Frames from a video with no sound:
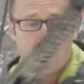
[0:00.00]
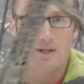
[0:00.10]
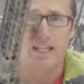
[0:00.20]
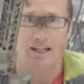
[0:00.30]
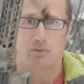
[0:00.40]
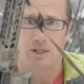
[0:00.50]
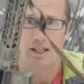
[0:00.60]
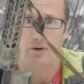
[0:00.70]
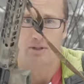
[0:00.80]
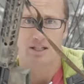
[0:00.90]
we need to
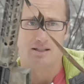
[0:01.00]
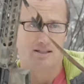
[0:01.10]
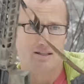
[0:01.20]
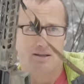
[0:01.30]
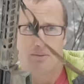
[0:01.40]
reload this.